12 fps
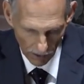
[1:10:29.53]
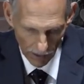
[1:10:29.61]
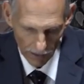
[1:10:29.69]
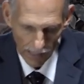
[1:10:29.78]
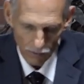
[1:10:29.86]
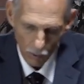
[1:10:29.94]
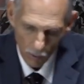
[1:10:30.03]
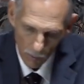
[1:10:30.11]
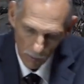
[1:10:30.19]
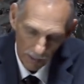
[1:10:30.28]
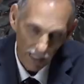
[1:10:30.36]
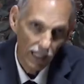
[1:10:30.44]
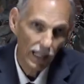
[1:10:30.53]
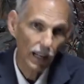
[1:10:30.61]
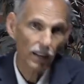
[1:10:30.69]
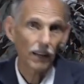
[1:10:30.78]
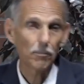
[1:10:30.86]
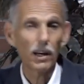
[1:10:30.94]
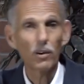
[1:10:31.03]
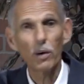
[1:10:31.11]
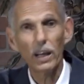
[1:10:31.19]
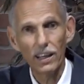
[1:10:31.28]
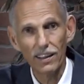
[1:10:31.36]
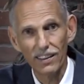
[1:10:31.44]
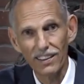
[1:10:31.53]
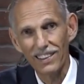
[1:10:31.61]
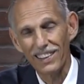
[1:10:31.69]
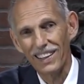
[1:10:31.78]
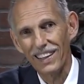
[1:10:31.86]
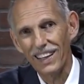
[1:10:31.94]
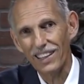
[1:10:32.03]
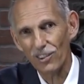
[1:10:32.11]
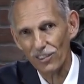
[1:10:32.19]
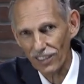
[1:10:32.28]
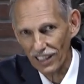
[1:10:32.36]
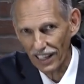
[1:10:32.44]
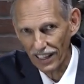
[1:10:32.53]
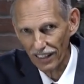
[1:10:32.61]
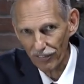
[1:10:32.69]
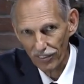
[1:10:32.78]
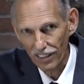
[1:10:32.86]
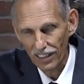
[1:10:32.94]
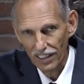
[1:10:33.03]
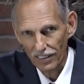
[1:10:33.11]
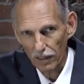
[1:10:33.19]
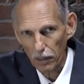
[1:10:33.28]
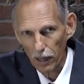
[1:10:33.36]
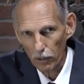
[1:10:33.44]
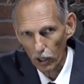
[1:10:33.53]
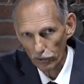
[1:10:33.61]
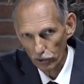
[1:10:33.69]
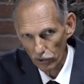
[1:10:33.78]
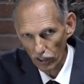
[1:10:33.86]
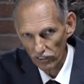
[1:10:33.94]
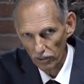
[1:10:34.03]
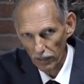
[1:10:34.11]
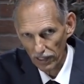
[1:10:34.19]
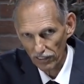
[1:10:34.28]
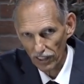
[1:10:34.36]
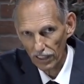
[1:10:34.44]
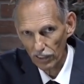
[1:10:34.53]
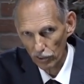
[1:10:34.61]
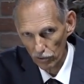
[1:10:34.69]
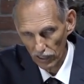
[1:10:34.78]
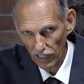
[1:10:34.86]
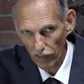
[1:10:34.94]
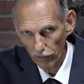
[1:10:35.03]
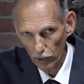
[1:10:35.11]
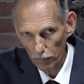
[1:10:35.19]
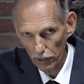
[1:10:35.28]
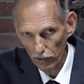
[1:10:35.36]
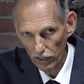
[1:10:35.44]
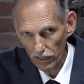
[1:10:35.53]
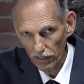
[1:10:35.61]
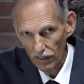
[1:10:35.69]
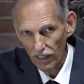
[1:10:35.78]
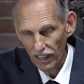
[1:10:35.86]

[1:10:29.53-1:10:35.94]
And that's where we'll begin. And by the way, interestingly enough, the Bible also talks about a second 3.5-year period.